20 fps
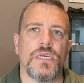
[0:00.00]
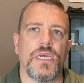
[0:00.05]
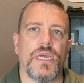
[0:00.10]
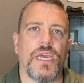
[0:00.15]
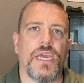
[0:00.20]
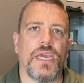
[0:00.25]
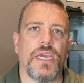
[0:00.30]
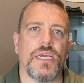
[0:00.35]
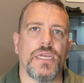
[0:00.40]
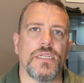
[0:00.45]

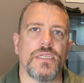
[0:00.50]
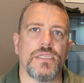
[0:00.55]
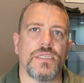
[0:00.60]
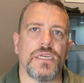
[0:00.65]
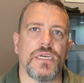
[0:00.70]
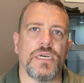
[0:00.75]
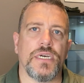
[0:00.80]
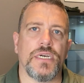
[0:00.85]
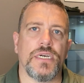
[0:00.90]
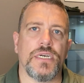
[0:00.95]
and
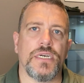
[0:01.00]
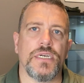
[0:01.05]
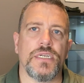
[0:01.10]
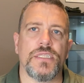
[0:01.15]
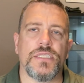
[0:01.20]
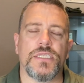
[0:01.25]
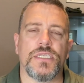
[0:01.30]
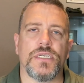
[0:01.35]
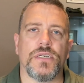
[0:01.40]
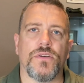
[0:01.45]

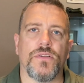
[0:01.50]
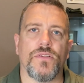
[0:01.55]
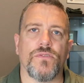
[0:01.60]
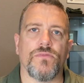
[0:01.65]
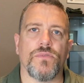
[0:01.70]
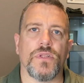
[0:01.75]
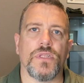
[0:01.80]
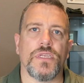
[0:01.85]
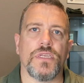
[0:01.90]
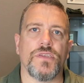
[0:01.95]
until the
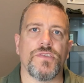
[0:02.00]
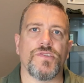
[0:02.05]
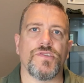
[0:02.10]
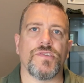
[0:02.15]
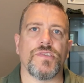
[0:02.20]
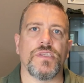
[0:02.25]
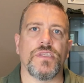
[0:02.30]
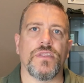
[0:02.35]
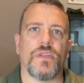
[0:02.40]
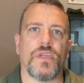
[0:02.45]

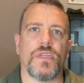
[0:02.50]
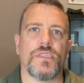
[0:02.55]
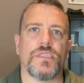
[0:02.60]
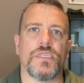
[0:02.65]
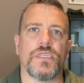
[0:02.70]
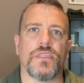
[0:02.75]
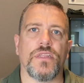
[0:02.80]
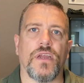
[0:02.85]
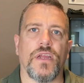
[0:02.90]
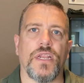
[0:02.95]
release in
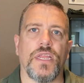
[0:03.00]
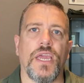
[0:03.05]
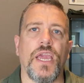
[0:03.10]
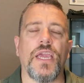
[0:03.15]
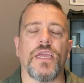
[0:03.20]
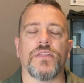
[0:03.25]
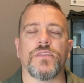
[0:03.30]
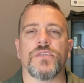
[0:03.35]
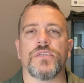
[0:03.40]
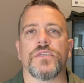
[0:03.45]

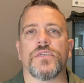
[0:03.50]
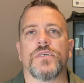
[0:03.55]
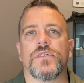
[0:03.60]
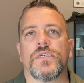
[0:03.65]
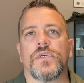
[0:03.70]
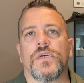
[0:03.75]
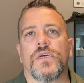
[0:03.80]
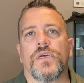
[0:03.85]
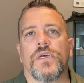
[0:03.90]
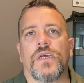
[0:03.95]
1998.
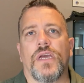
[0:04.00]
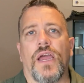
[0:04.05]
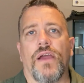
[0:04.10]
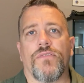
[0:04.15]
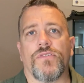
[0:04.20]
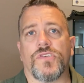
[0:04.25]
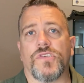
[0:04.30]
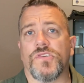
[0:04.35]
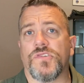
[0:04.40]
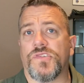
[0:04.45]

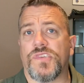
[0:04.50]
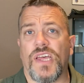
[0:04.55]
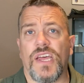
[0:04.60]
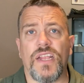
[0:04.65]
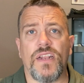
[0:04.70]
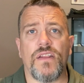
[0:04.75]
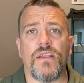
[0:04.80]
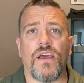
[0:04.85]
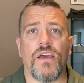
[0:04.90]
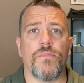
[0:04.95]
Ever since
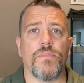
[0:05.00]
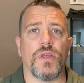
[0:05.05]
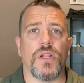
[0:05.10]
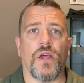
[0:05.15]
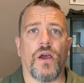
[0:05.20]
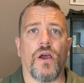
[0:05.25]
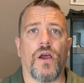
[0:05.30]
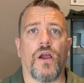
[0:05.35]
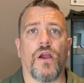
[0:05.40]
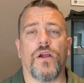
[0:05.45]
then, I've been
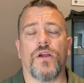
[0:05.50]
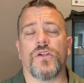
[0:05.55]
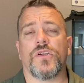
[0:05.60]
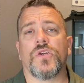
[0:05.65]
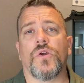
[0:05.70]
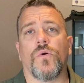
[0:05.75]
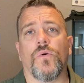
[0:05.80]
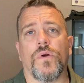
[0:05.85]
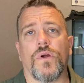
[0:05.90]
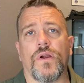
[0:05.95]
a
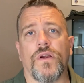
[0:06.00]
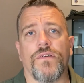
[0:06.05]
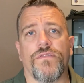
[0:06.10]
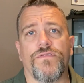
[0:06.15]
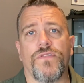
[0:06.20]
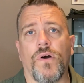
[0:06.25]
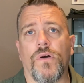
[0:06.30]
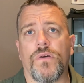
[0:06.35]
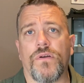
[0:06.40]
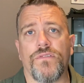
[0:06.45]
hardcore
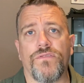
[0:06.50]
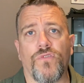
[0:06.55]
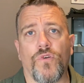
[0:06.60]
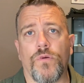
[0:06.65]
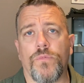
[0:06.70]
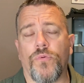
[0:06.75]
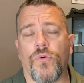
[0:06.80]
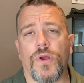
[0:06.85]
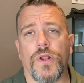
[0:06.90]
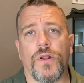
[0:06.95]
Falcon
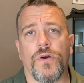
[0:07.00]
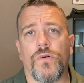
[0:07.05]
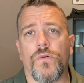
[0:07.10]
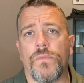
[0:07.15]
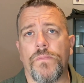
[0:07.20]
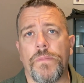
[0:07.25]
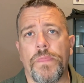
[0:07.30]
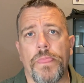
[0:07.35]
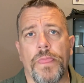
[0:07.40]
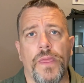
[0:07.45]

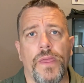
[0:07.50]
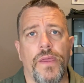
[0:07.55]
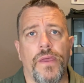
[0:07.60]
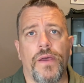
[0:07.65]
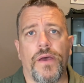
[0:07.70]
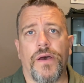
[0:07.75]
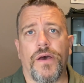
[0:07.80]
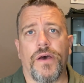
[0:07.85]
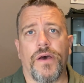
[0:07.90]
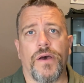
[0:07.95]

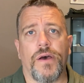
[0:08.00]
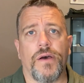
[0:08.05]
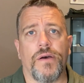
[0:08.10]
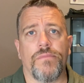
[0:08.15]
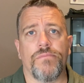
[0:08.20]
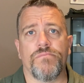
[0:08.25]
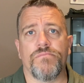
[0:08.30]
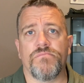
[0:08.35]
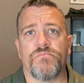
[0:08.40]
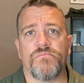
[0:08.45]

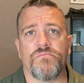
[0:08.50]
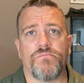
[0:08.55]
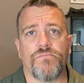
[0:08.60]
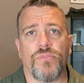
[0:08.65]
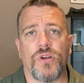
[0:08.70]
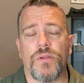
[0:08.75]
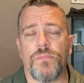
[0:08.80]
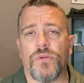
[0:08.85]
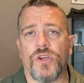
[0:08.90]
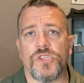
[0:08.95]
4.0.
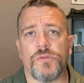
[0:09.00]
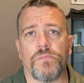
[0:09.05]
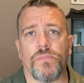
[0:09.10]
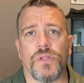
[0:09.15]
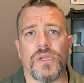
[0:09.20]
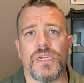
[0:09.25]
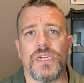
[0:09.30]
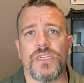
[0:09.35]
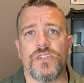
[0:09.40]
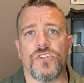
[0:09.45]
Pretty much
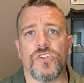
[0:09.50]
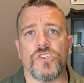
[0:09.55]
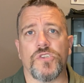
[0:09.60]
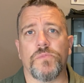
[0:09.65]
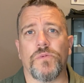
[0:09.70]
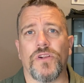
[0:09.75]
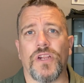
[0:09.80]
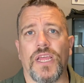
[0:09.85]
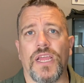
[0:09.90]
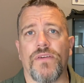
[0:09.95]
played just
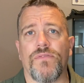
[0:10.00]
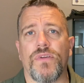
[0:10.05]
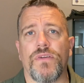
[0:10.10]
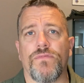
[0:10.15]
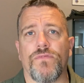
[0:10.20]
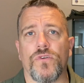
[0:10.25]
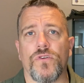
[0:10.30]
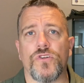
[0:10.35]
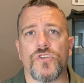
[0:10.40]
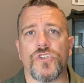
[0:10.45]
about every
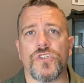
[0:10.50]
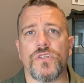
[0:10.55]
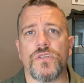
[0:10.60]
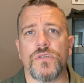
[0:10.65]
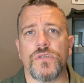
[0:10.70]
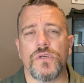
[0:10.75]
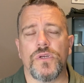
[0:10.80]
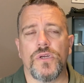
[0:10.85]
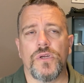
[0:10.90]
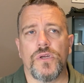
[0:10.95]

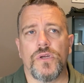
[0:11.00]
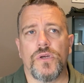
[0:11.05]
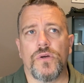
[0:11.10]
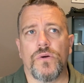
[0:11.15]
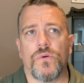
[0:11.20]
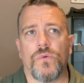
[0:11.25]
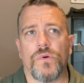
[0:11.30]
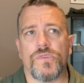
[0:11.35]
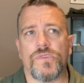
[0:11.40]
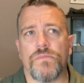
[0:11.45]
version.
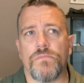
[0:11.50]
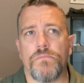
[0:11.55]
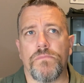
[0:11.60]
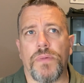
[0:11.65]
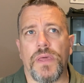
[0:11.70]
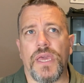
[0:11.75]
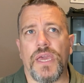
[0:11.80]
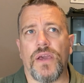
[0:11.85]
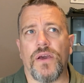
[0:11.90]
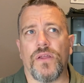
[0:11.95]
Wasn't
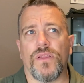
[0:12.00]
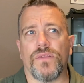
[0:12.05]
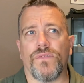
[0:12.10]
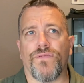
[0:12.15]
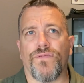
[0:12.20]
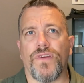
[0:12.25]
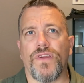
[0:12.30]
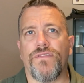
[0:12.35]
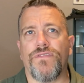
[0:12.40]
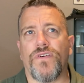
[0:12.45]
big on the
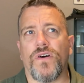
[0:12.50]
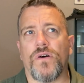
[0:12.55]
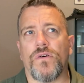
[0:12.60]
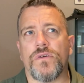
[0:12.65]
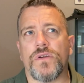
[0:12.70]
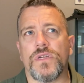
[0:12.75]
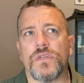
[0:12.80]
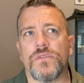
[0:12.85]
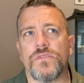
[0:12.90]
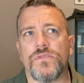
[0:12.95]
Free
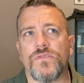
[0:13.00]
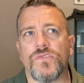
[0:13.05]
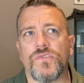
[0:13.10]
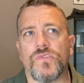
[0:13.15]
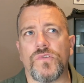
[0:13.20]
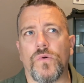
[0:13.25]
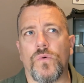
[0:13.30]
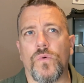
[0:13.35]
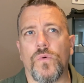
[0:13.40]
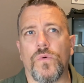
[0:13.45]

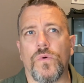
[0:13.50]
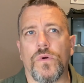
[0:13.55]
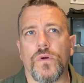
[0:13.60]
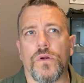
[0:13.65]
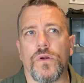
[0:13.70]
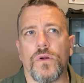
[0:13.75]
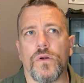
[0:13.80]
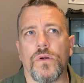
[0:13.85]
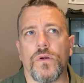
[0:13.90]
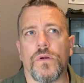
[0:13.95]
Falcons,
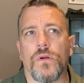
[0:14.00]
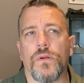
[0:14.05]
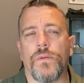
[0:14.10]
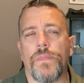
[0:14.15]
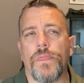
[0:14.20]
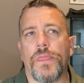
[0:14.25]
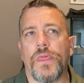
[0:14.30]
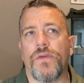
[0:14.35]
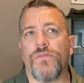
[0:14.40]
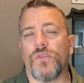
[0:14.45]
or
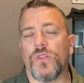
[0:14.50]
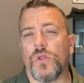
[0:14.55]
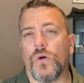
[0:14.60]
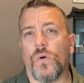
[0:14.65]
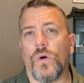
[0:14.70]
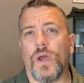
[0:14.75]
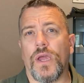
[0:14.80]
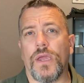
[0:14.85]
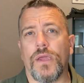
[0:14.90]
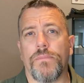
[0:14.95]
even
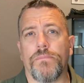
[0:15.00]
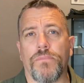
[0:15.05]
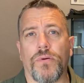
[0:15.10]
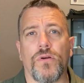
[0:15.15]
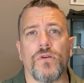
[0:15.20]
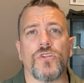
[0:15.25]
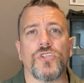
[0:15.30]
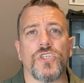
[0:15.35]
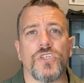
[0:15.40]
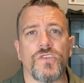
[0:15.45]
though I
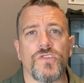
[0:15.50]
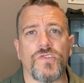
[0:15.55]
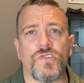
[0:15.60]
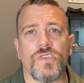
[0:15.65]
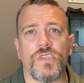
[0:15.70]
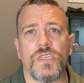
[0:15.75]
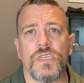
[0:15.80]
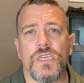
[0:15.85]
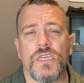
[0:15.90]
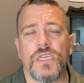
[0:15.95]

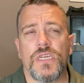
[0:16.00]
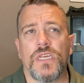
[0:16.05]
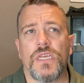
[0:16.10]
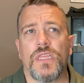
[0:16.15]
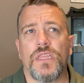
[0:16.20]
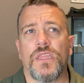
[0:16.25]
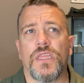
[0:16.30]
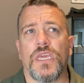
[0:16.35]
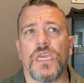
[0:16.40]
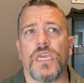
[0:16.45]
purchased
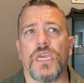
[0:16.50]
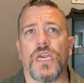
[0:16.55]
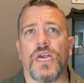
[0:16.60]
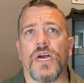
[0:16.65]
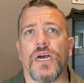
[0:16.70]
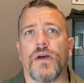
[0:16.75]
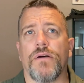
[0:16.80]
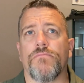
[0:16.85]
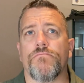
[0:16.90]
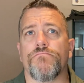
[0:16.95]
the
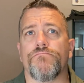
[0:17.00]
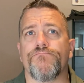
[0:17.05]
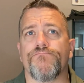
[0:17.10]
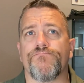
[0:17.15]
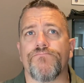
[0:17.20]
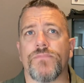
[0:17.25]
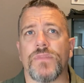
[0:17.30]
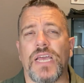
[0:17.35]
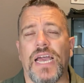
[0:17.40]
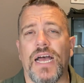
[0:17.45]

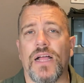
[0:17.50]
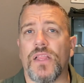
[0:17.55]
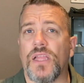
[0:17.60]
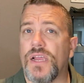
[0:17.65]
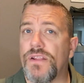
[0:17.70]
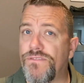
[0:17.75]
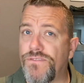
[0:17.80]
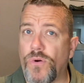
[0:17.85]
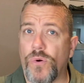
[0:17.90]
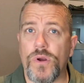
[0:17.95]

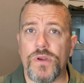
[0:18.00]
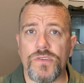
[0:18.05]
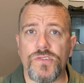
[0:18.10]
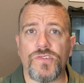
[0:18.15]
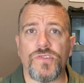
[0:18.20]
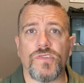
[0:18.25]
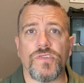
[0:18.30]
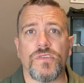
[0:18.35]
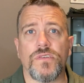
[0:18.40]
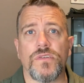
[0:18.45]
Allied
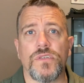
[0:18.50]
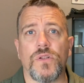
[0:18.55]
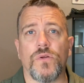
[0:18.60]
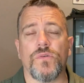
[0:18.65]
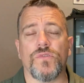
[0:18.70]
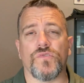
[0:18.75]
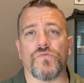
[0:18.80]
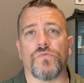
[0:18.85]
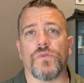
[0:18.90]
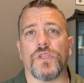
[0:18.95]
Force, it
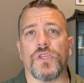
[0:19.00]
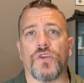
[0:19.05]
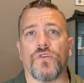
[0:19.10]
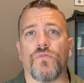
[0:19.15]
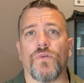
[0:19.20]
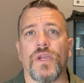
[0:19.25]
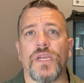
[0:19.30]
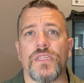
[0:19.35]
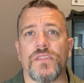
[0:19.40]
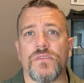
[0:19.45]
was really
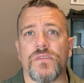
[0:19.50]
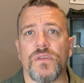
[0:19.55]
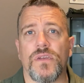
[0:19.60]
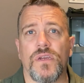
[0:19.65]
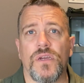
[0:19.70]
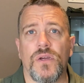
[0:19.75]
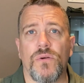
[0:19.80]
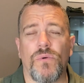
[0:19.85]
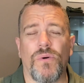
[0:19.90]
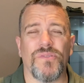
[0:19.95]
great.
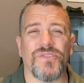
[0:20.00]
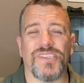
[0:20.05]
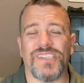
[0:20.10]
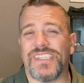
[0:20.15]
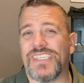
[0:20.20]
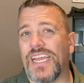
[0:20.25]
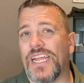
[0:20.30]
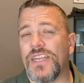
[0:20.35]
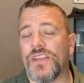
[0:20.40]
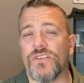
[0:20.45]
What was it,
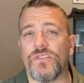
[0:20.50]
10